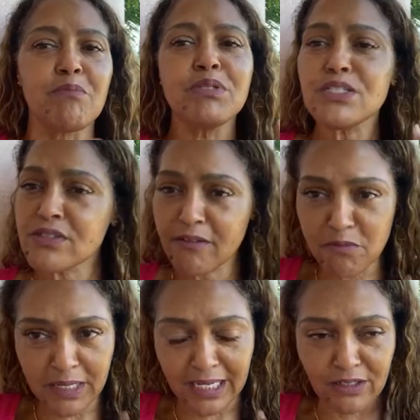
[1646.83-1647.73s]
Please don't come
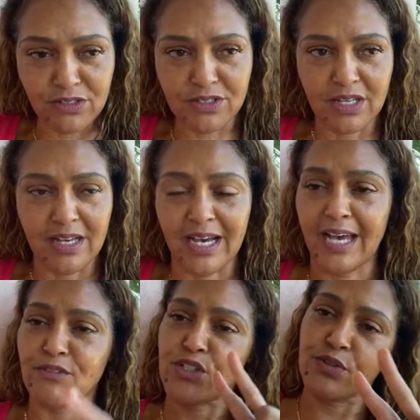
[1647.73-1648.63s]
in my house. I
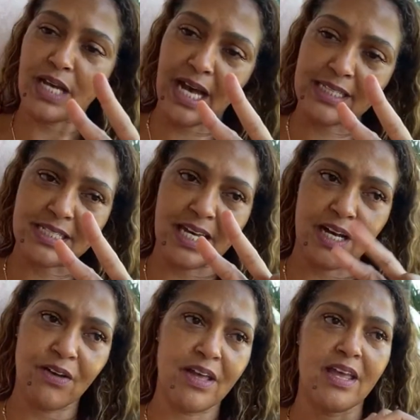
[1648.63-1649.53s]
have 2 cats
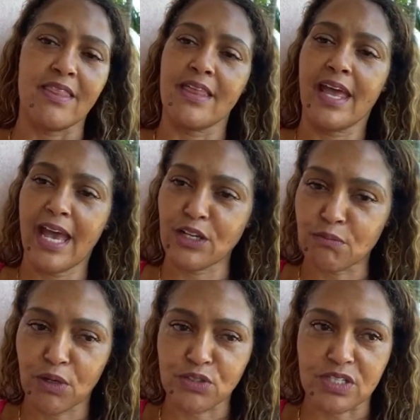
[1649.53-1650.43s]
now. They handle
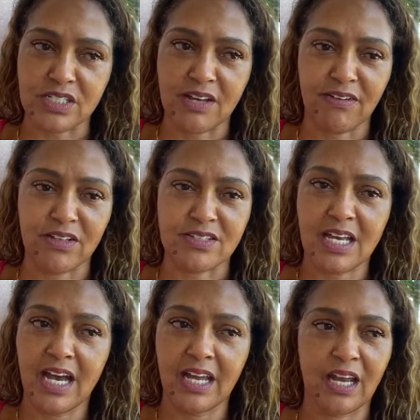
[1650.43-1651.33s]
most of the stuff
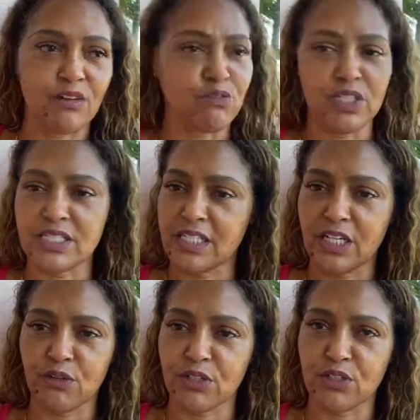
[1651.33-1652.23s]
outside. I don't really see
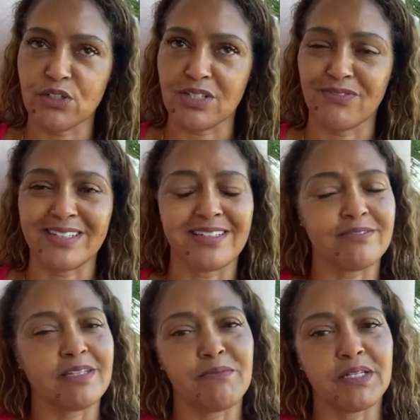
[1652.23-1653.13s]
any critters. In fact,
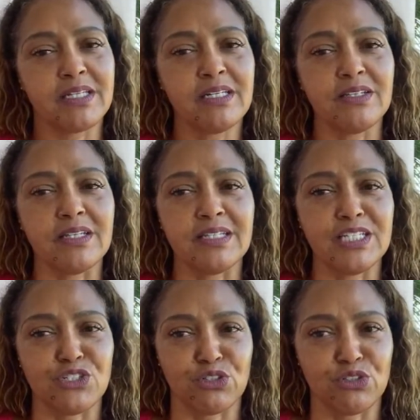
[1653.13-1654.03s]
they've been killing the
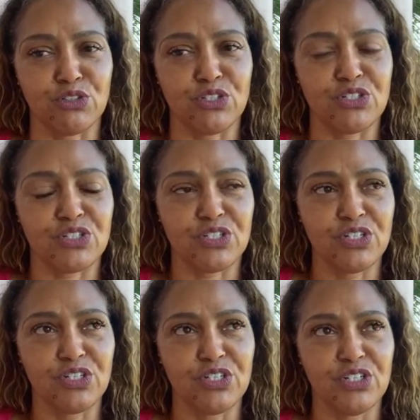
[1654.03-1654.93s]
lizards,
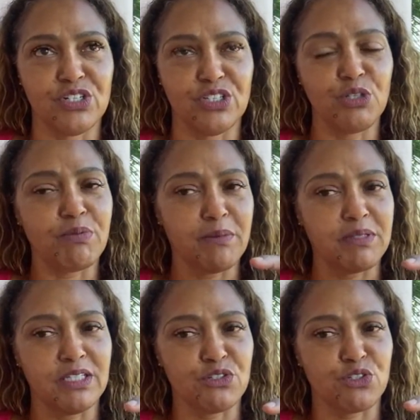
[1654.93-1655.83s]
little baby
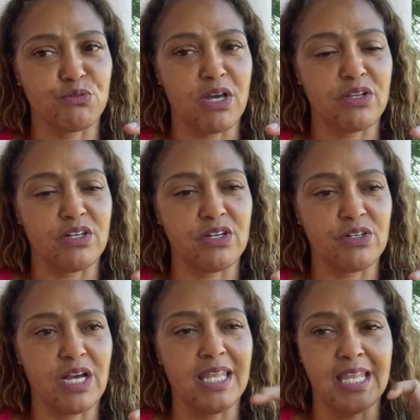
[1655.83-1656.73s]
lizards around
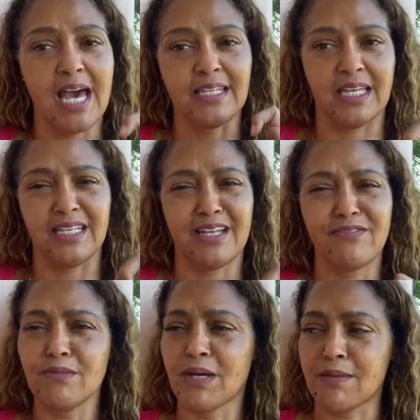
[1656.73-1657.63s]
here a lot lately. I
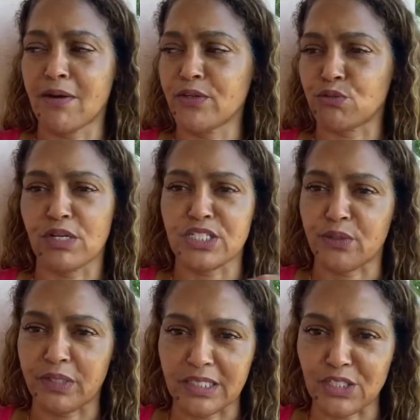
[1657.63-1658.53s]
feel bad. I'm always
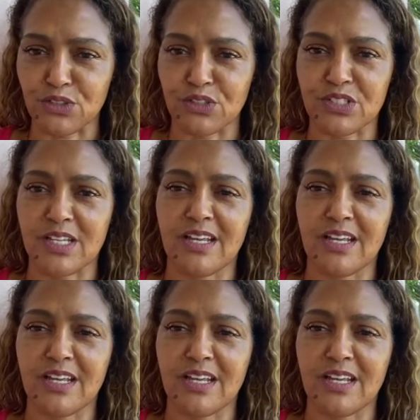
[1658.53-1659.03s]
rescuing lizards.